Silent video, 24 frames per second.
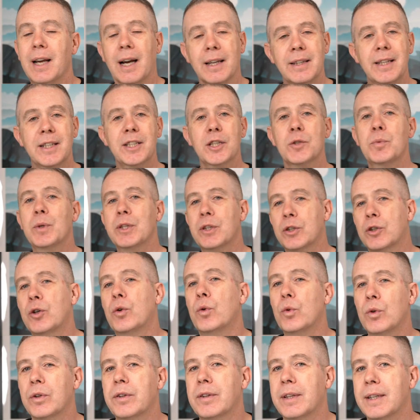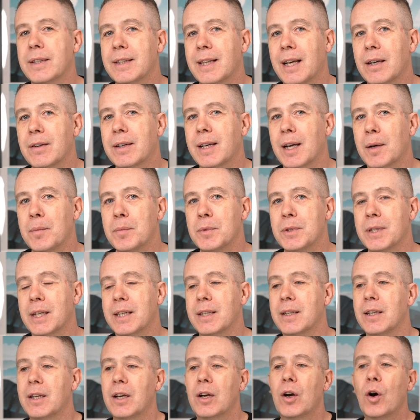And this is where the cool thing now comes
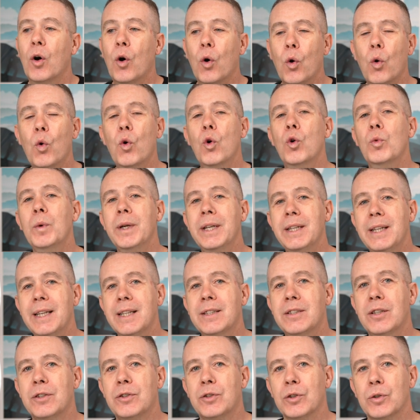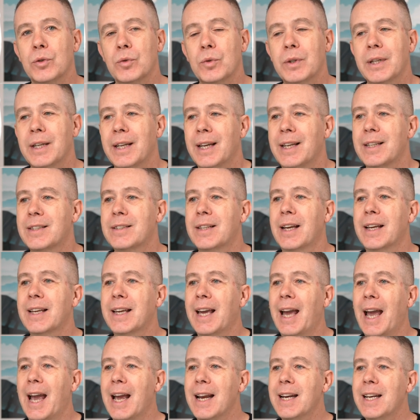in. All we need to do is
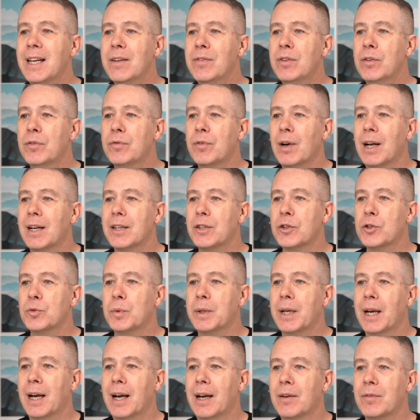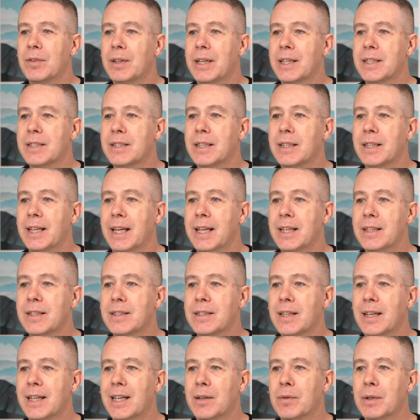take any of the values we have listed
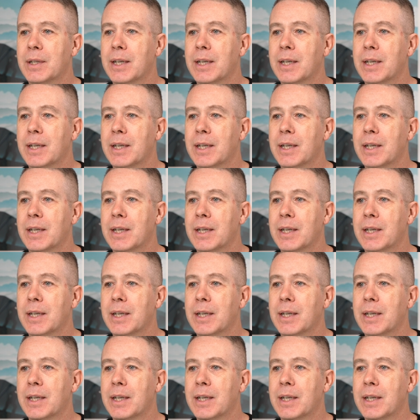inside our